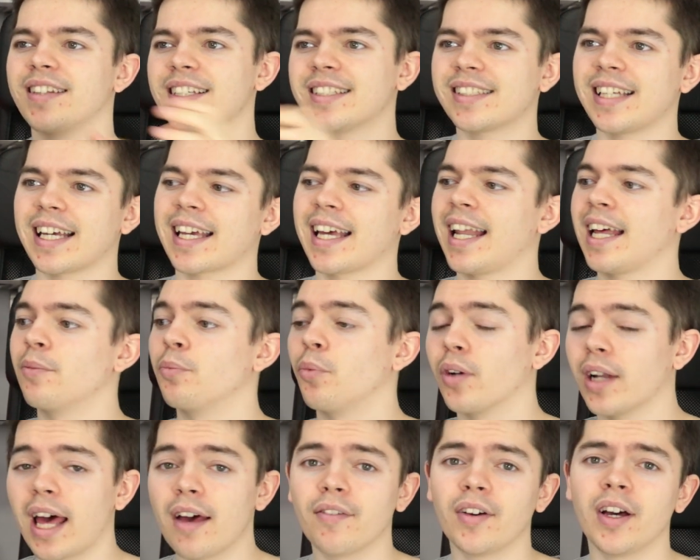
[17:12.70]
this secondhand
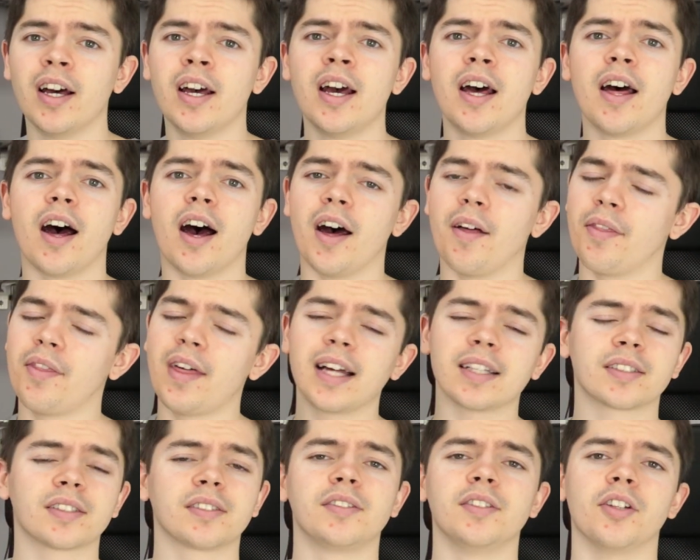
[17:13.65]
whatever.
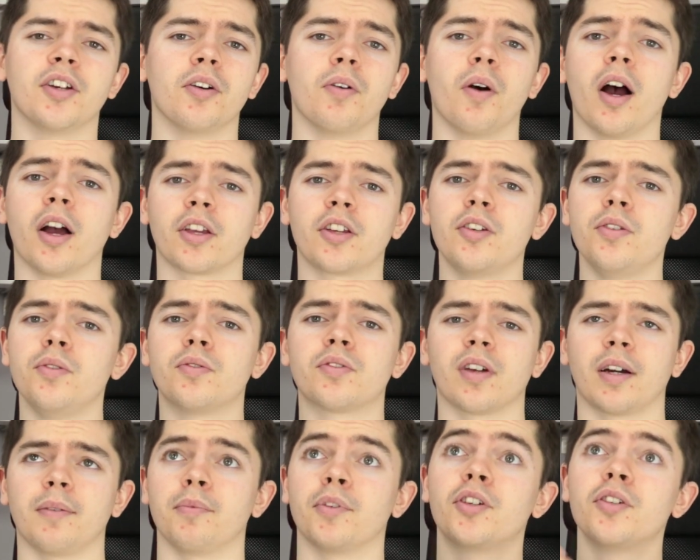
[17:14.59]
That's, you know,
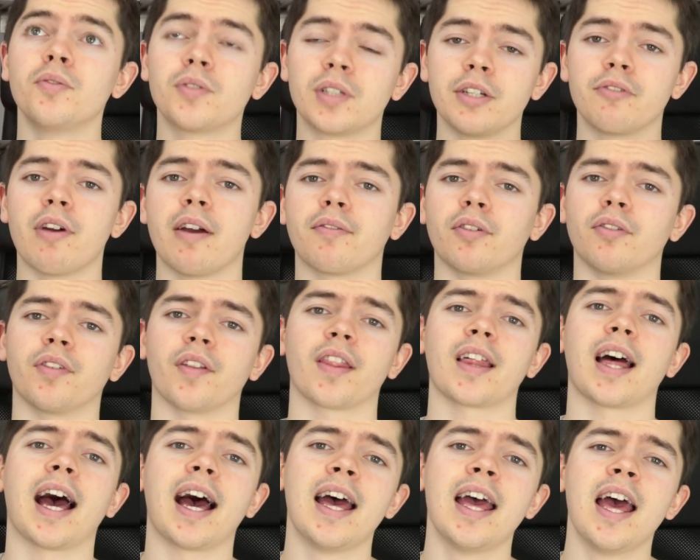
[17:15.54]
I'm hugely grateful for
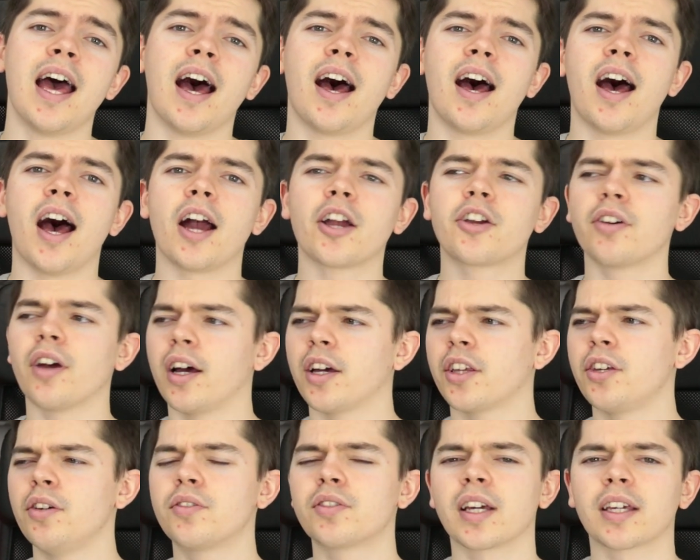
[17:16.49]
that.
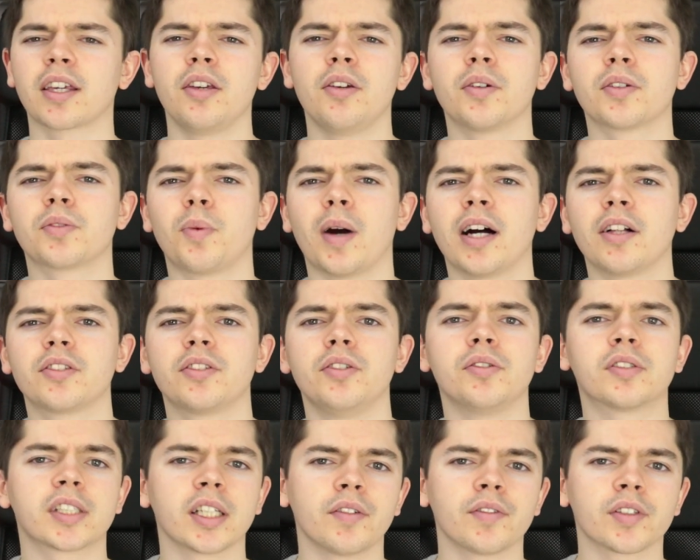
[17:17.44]
A huge thank you as well
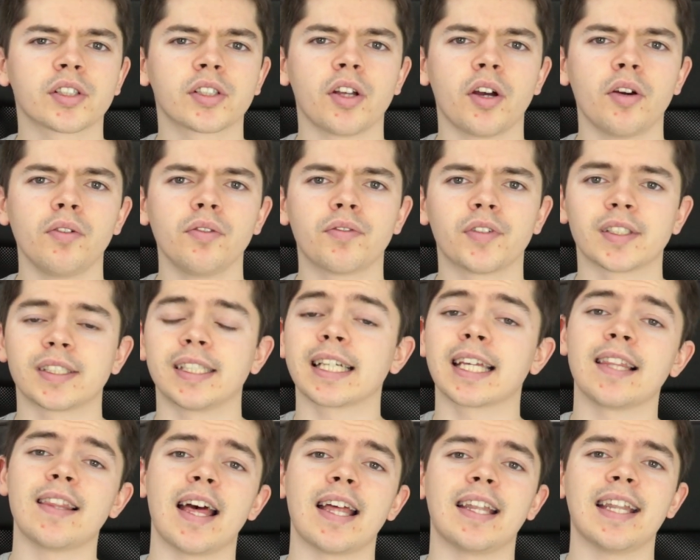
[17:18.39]
to Silverstone for
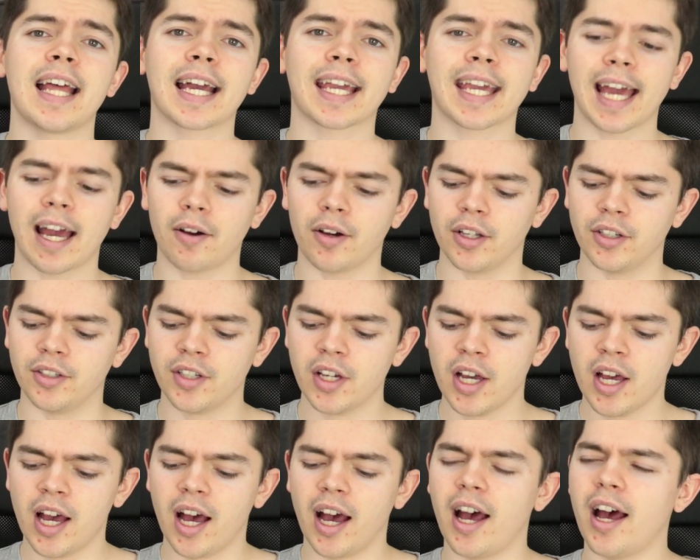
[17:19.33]
sticking their neck out
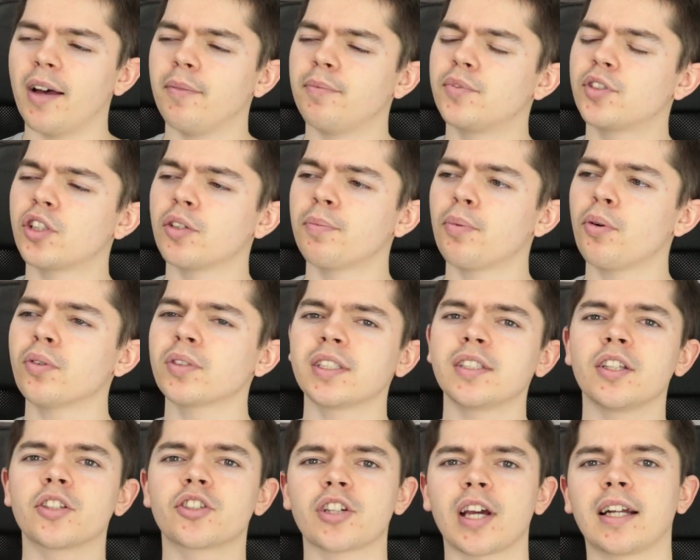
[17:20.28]
and
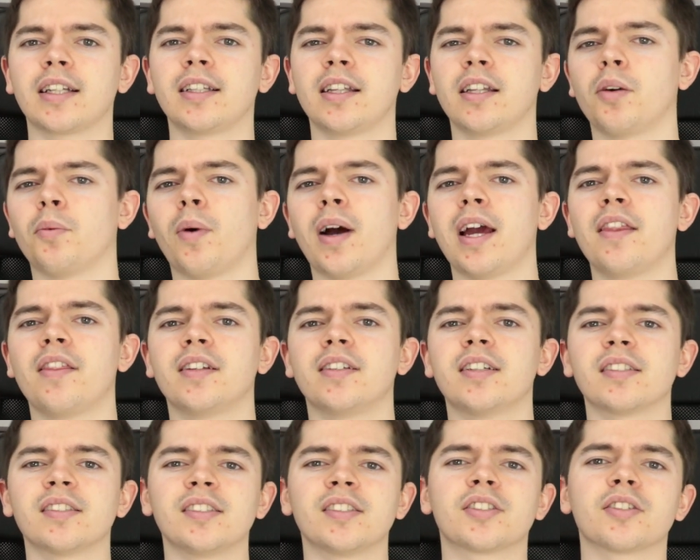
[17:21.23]
supporting the channel in a way
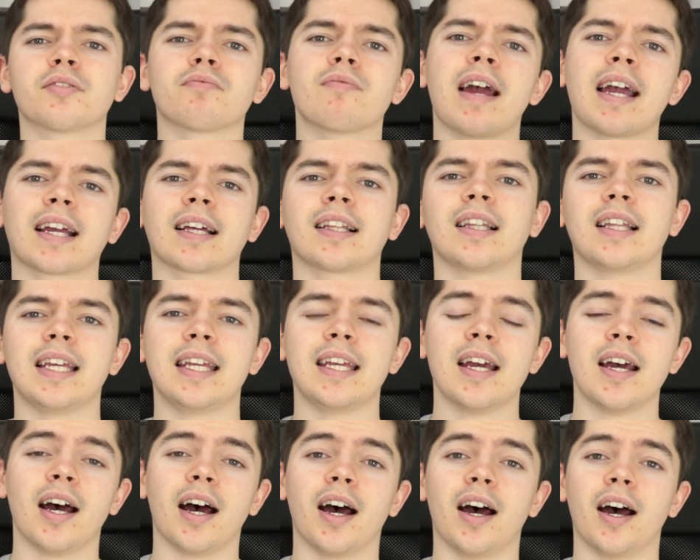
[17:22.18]
that doesn't directly